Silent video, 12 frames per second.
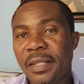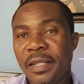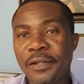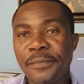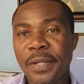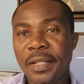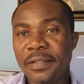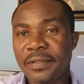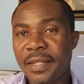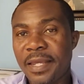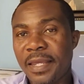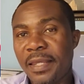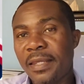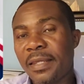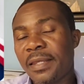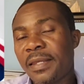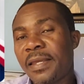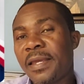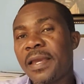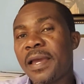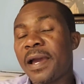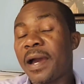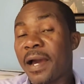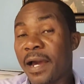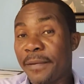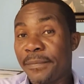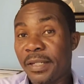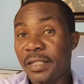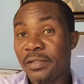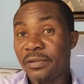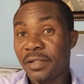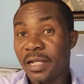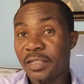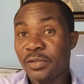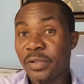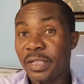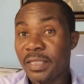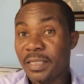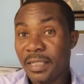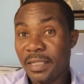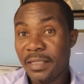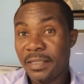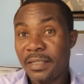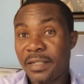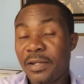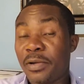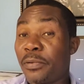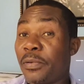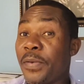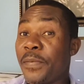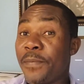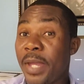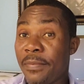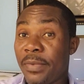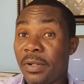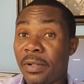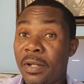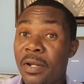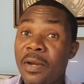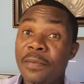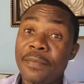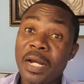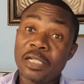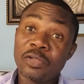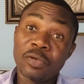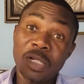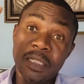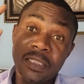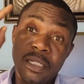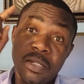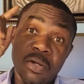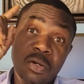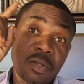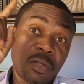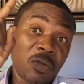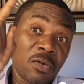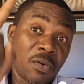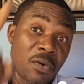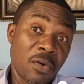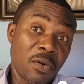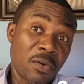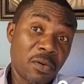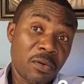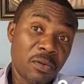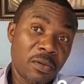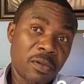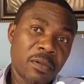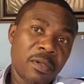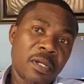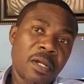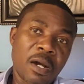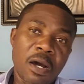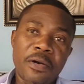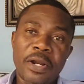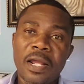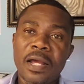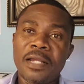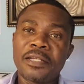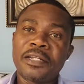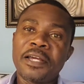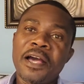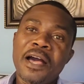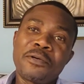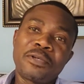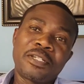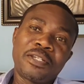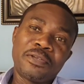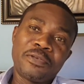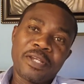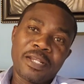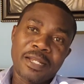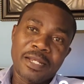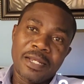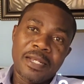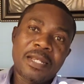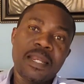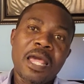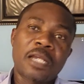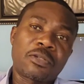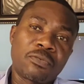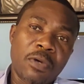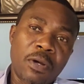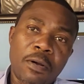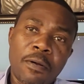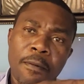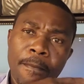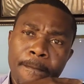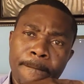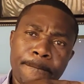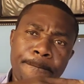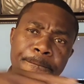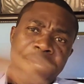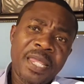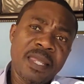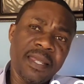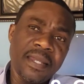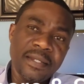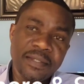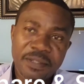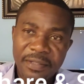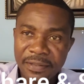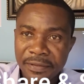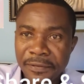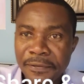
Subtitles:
Independence Day. Happy July 26th. Remember, my 26th on you. All right, guys. I will see you in the next one. Peace.